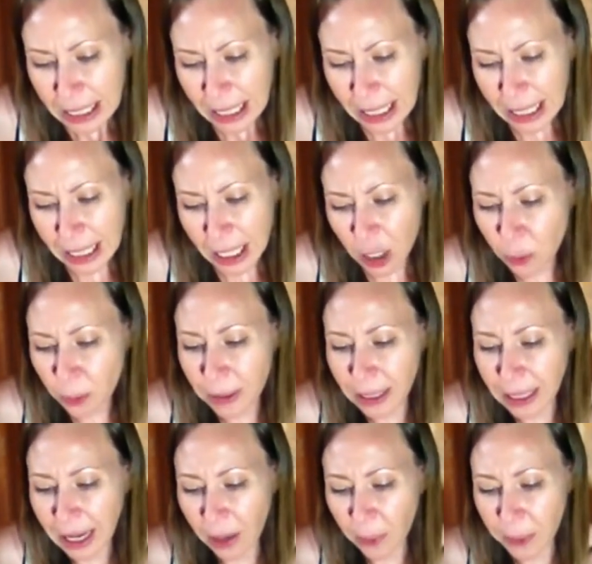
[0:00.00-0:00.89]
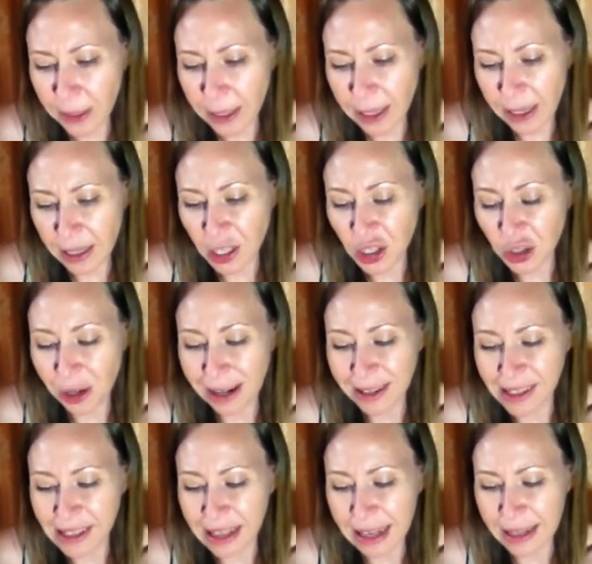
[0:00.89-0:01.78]
I really got to
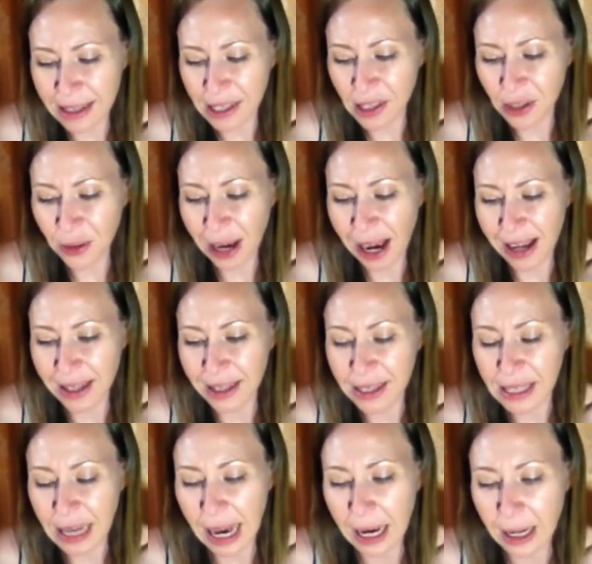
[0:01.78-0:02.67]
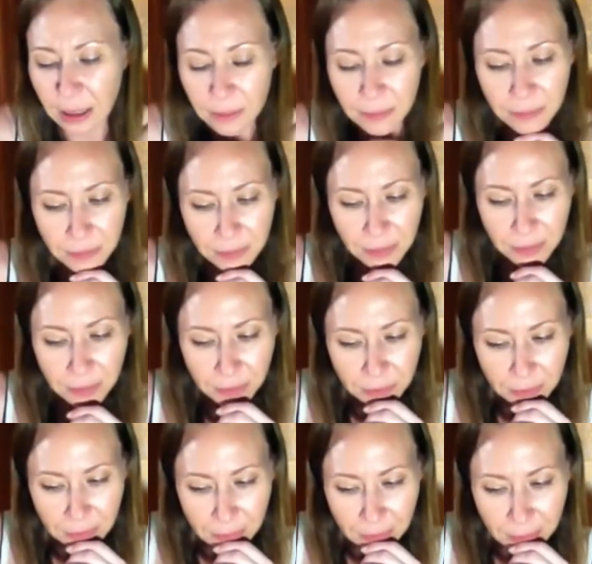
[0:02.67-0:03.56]
stress this, you guys.
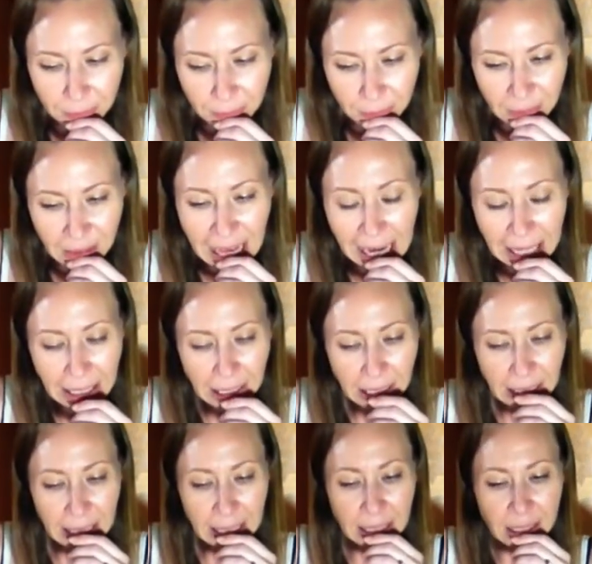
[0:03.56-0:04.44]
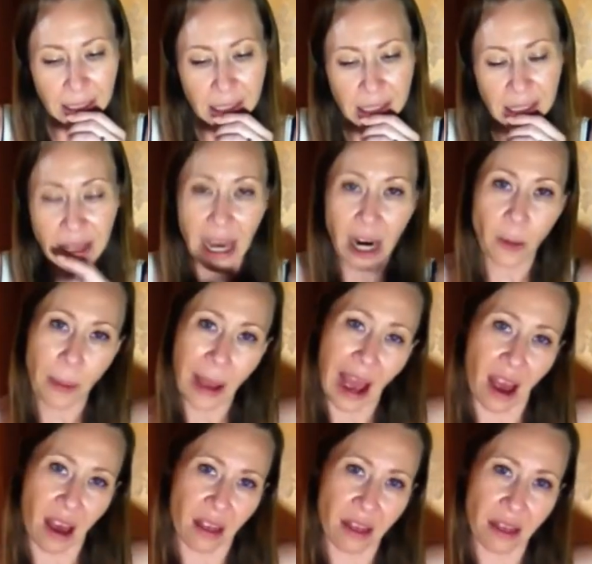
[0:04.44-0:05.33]
That is their
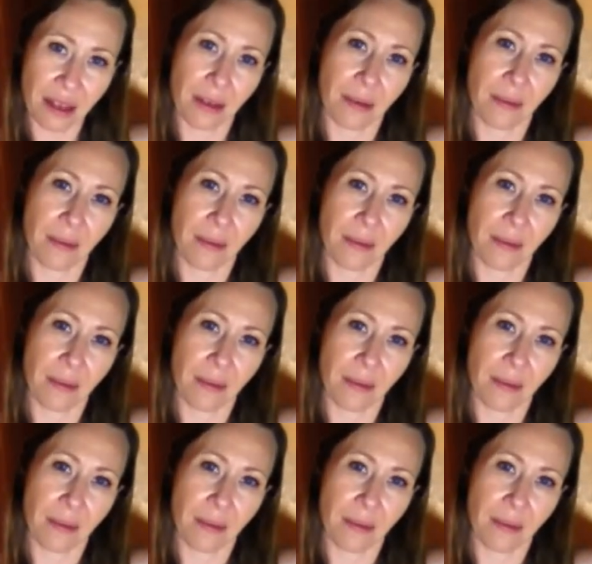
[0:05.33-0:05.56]
path.